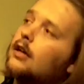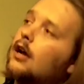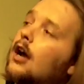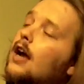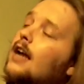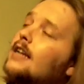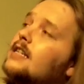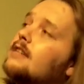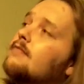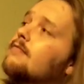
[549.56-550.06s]

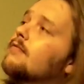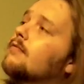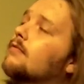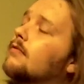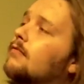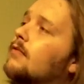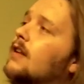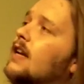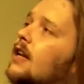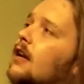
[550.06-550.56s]
I actually
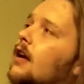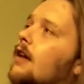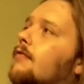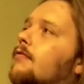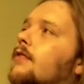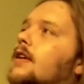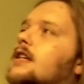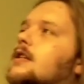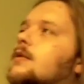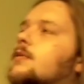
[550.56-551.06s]
really liked
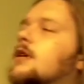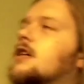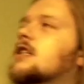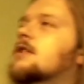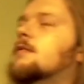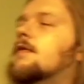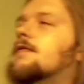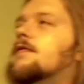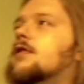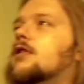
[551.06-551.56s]
French when I was
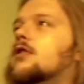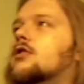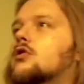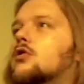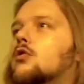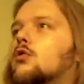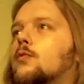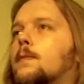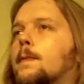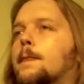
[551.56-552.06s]
at my first
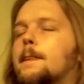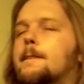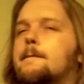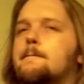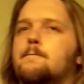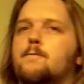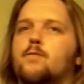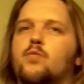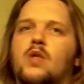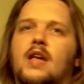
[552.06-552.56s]
school
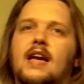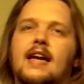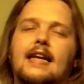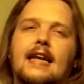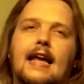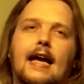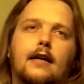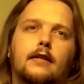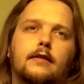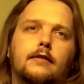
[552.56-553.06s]
in
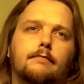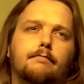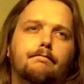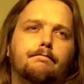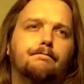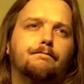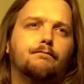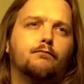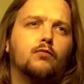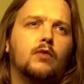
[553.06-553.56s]
Loughton.
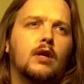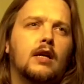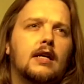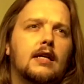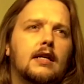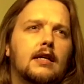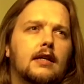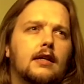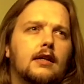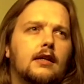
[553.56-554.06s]

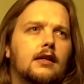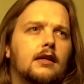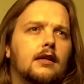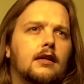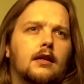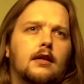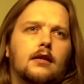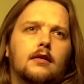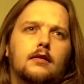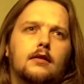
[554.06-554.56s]

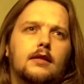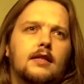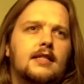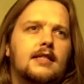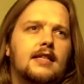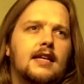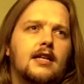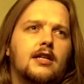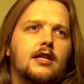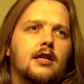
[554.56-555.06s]
This
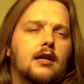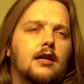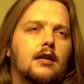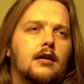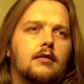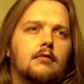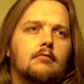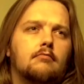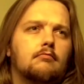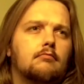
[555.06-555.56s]
teacher,
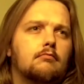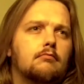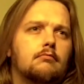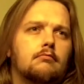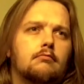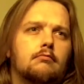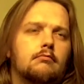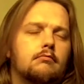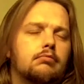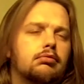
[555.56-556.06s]

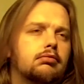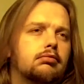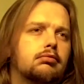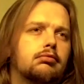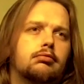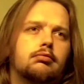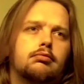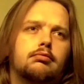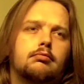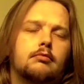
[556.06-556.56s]

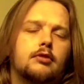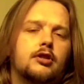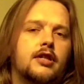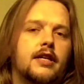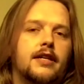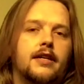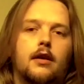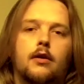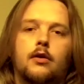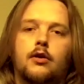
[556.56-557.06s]
she
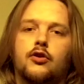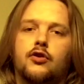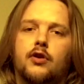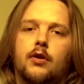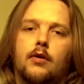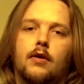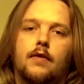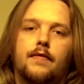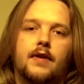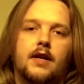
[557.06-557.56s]
had no
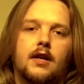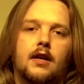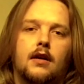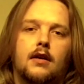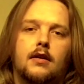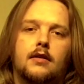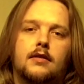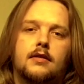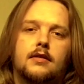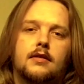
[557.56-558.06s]
control over the
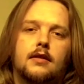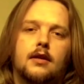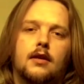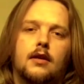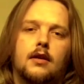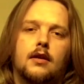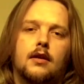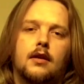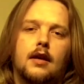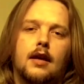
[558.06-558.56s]
class,
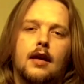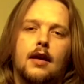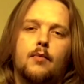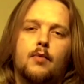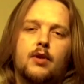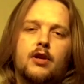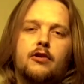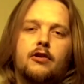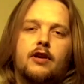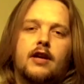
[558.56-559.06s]
and
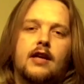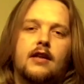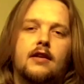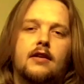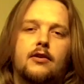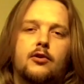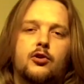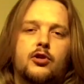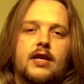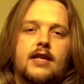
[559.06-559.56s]
when you're a kid
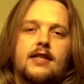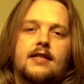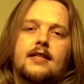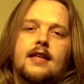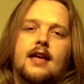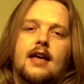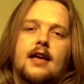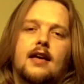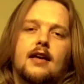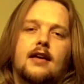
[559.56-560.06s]
you sense
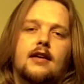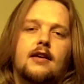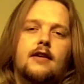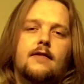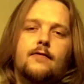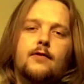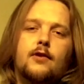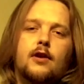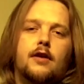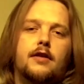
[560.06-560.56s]
that.
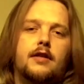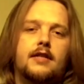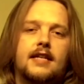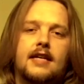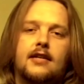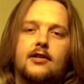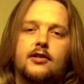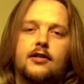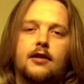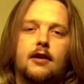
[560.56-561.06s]
If you know the
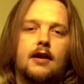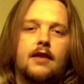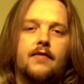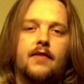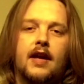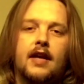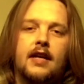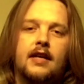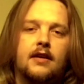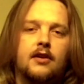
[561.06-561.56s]
teachers don't have
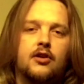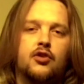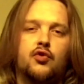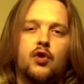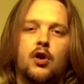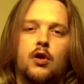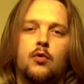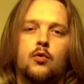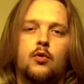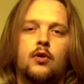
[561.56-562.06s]
any
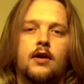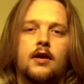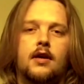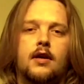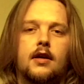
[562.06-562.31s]
control,